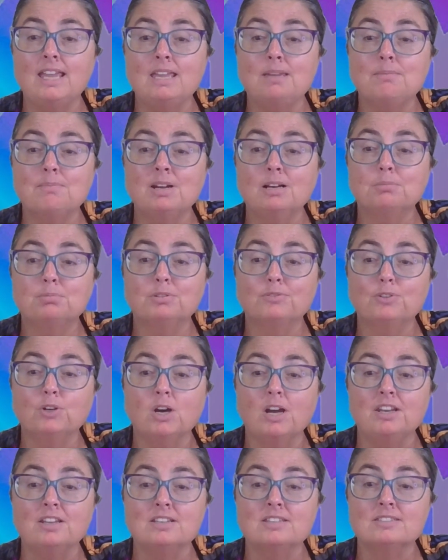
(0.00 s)
email
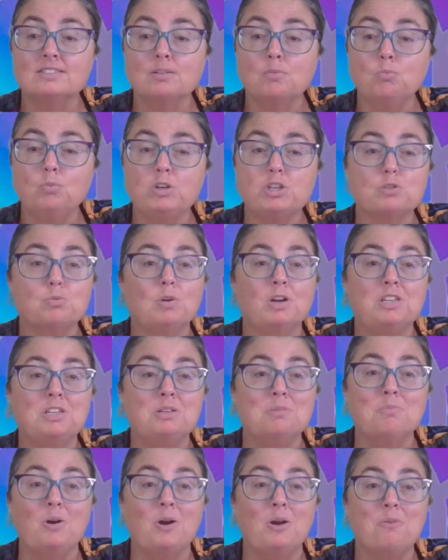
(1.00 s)
providers and which one
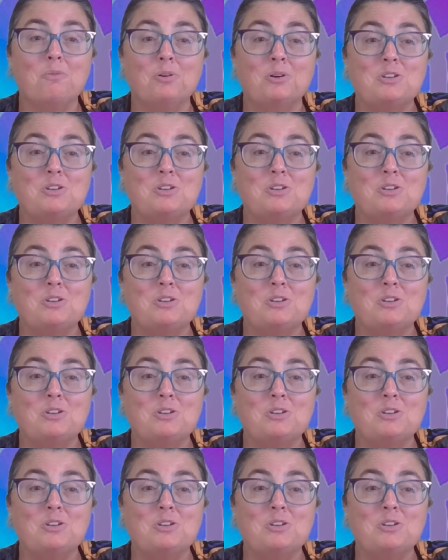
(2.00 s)
you might